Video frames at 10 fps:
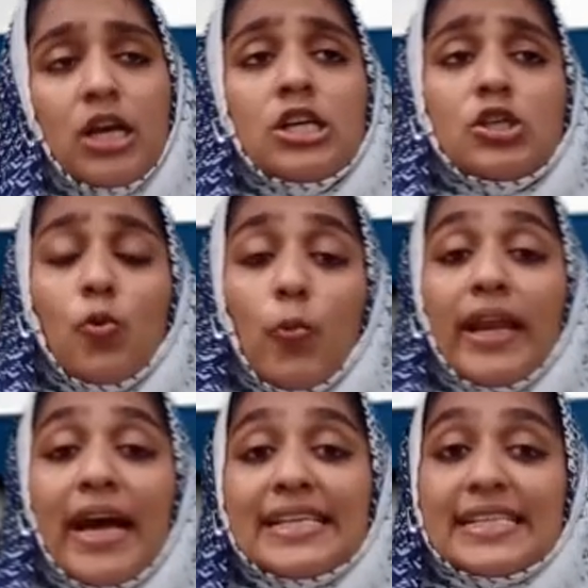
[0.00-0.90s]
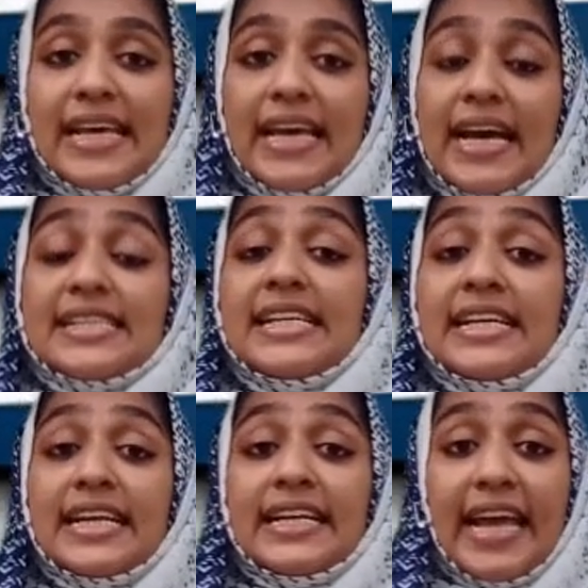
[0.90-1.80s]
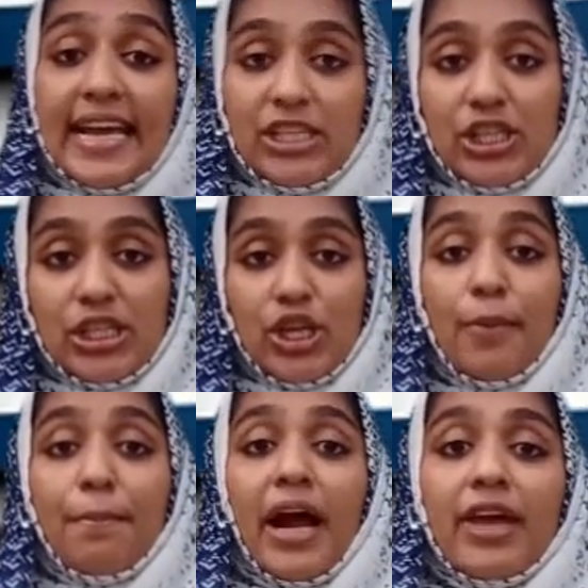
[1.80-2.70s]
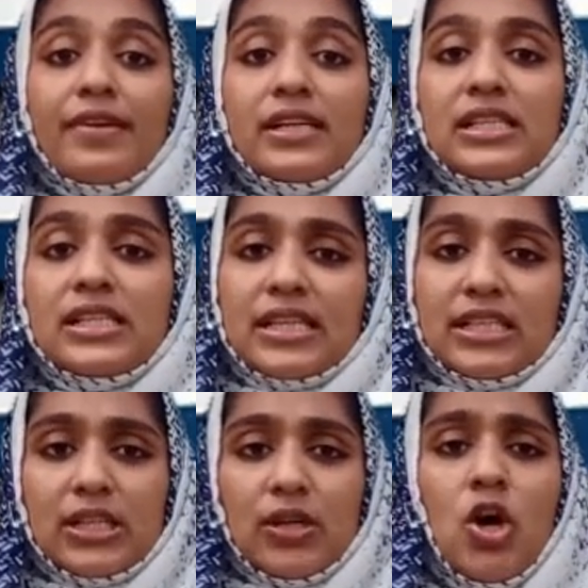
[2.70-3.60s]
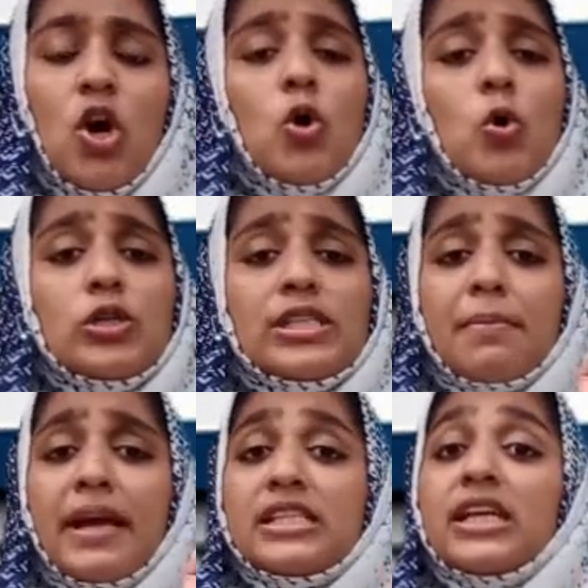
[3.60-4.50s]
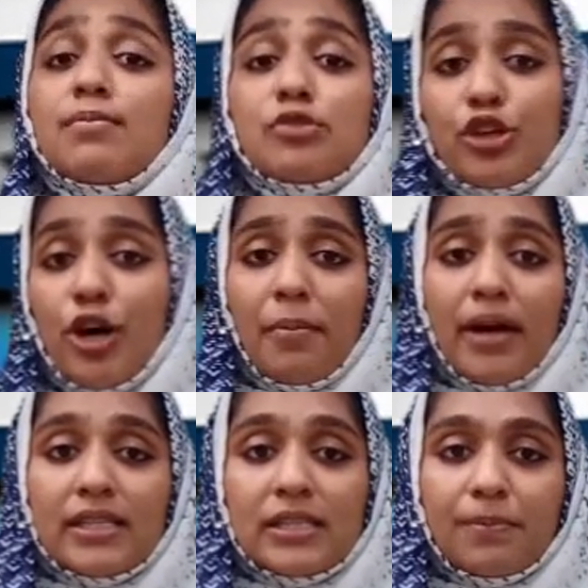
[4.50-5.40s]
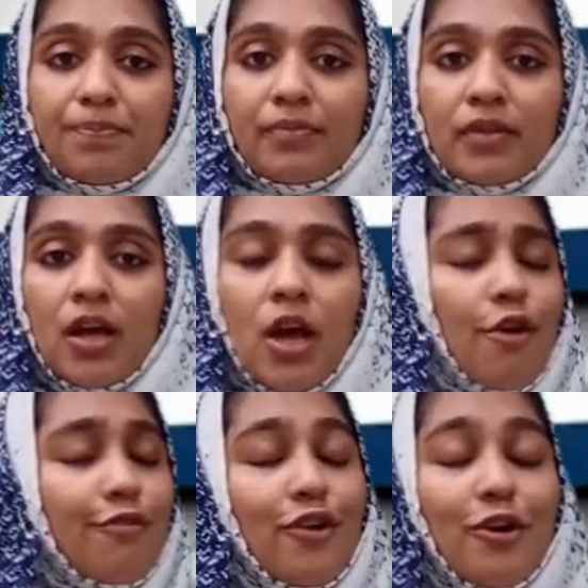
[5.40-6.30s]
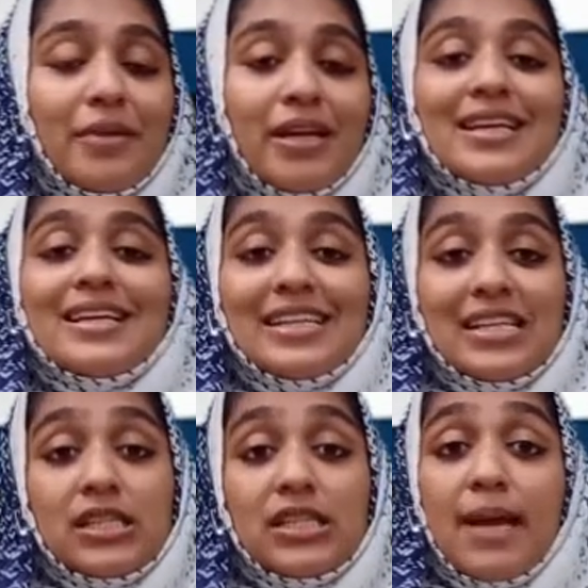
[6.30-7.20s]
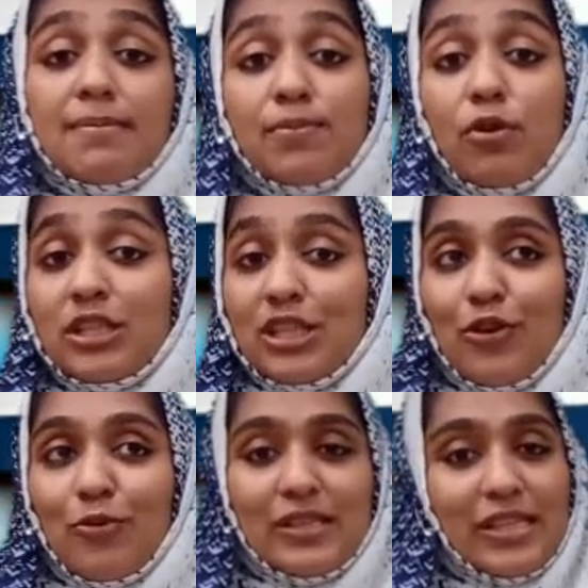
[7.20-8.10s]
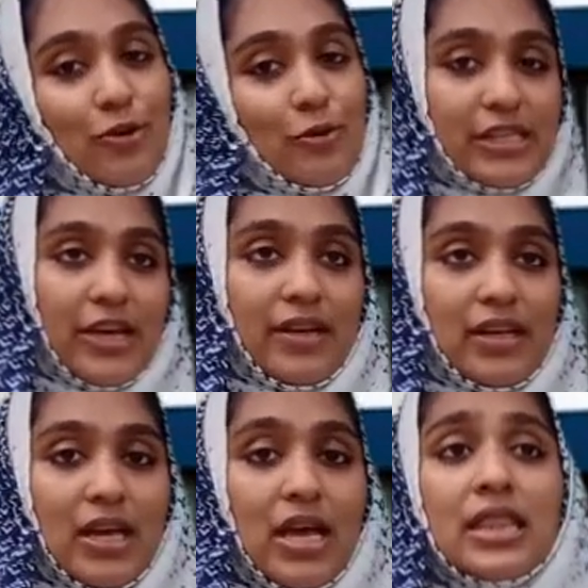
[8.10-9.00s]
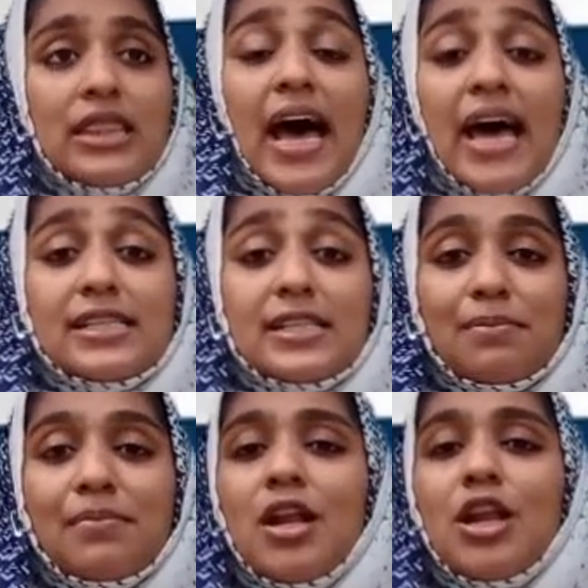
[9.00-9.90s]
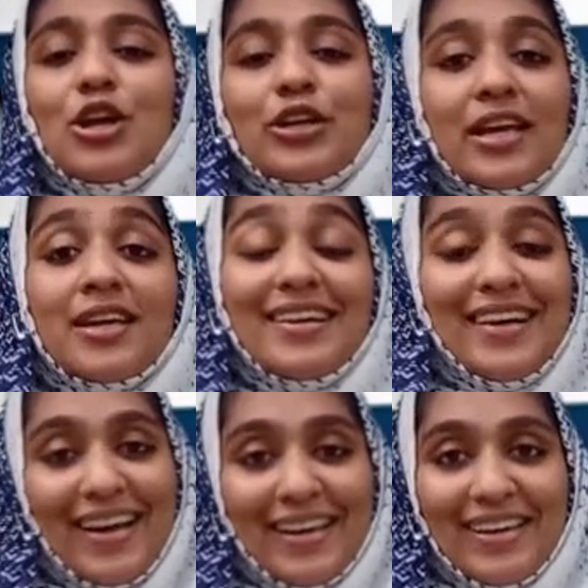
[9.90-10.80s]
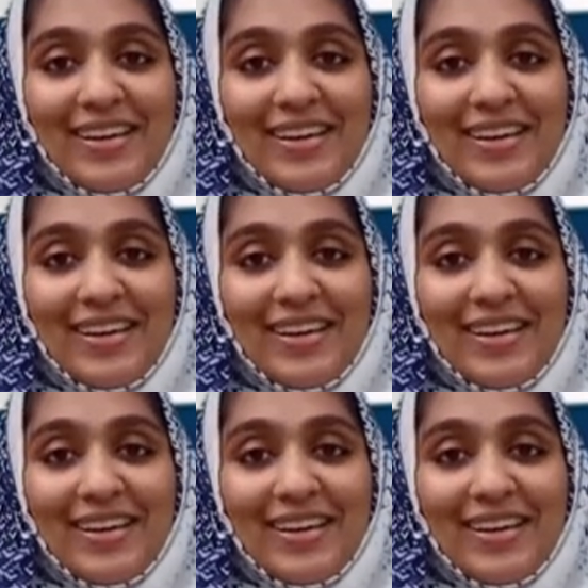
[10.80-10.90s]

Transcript: So when I say a secret agent or a private detective, whose image comes to your mind? For me, it is James Bond 007, the handsome looking guy